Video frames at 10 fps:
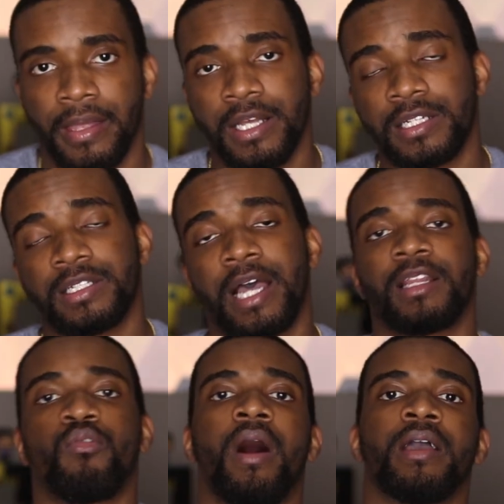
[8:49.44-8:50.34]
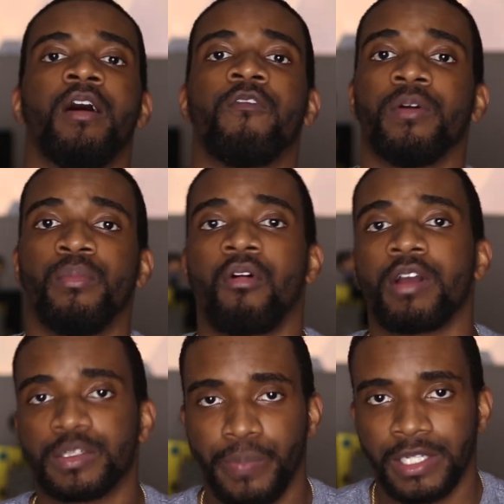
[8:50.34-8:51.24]
And that's exactly why I go for more
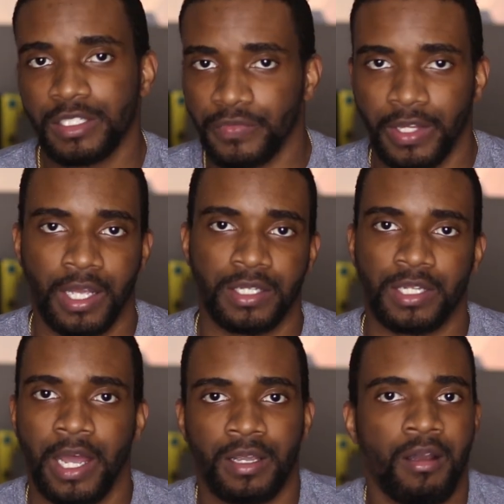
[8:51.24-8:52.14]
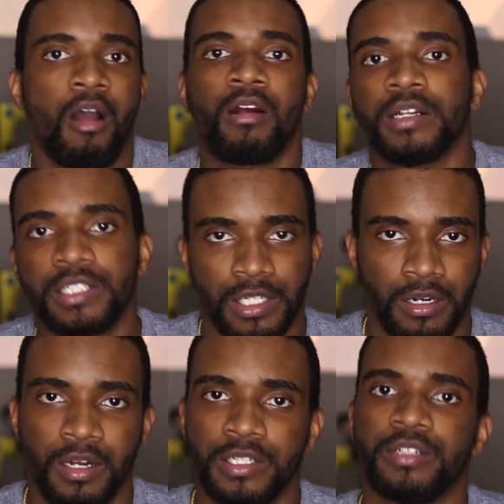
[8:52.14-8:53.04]
expensive things like car
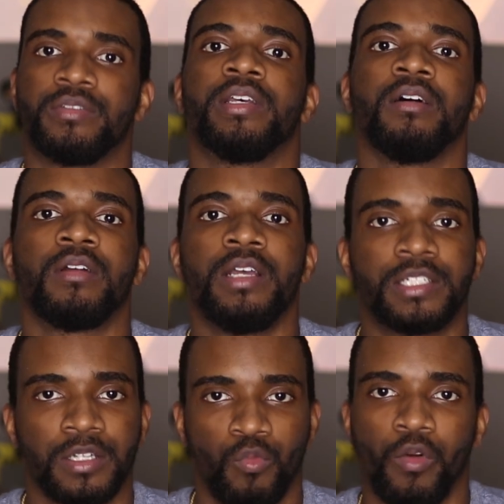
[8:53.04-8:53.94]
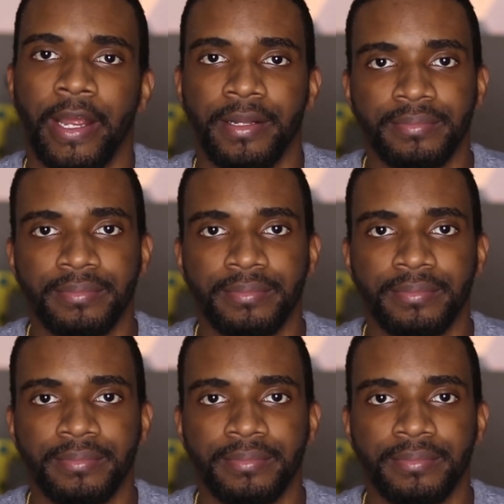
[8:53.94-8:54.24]
insurance, utilities, and rent.